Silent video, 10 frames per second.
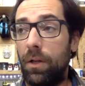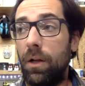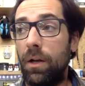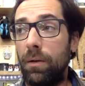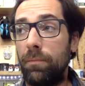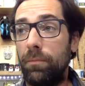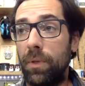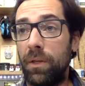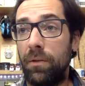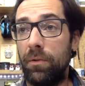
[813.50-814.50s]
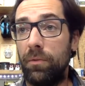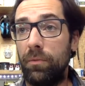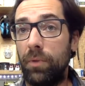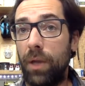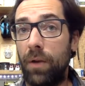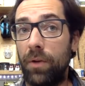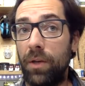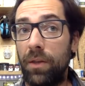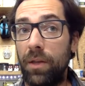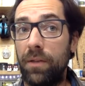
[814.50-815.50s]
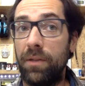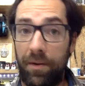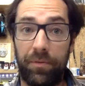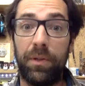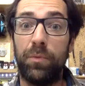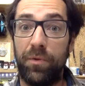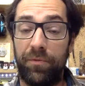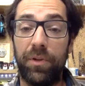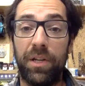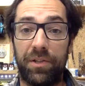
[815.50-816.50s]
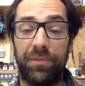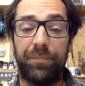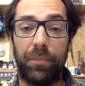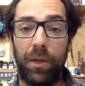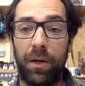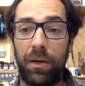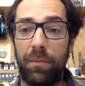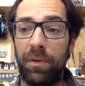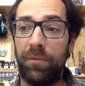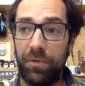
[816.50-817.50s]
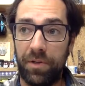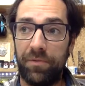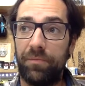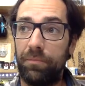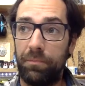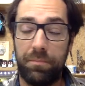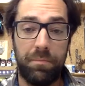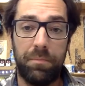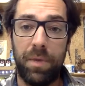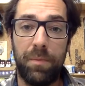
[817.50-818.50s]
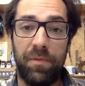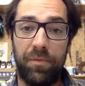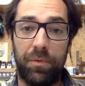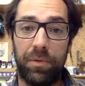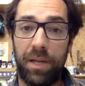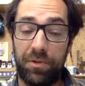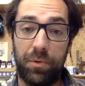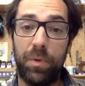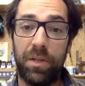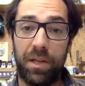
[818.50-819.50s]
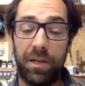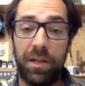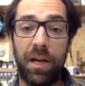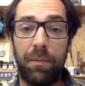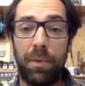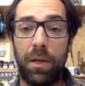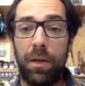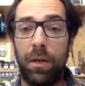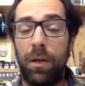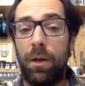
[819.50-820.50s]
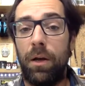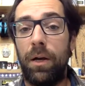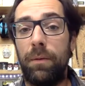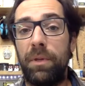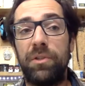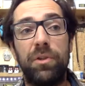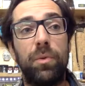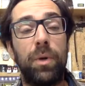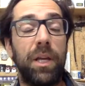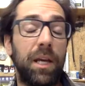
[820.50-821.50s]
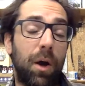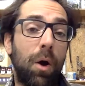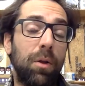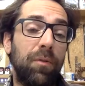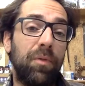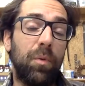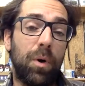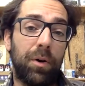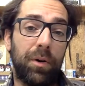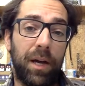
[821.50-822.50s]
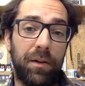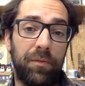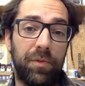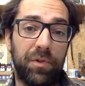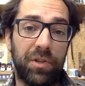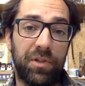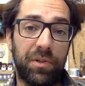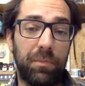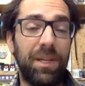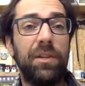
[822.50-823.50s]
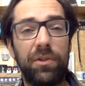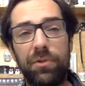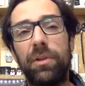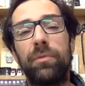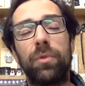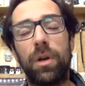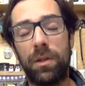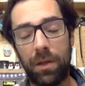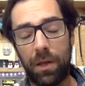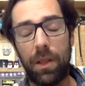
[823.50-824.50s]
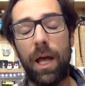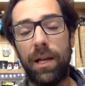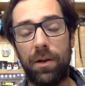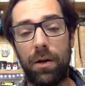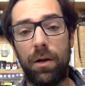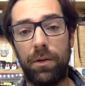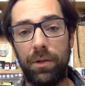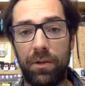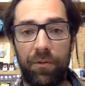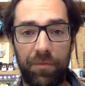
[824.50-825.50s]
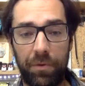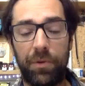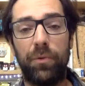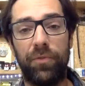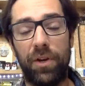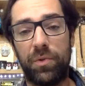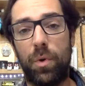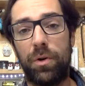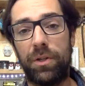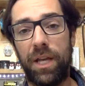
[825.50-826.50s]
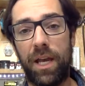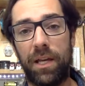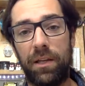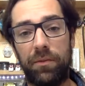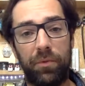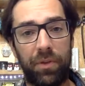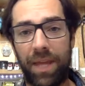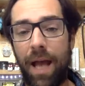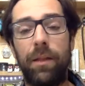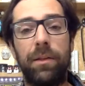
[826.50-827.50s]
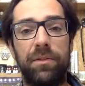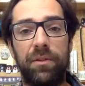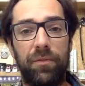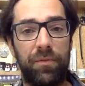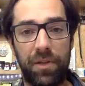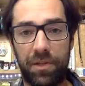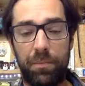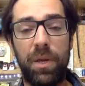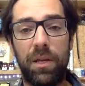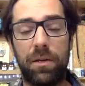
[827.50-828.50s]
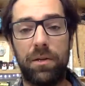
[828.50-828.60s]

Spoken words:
in a area that definitely will freeze and freeze maybe for days or weeks at a time. And so you want to get all of the water out of your system. Yes, you can run the glycol, fill your freshwater tank with gallons of this pink,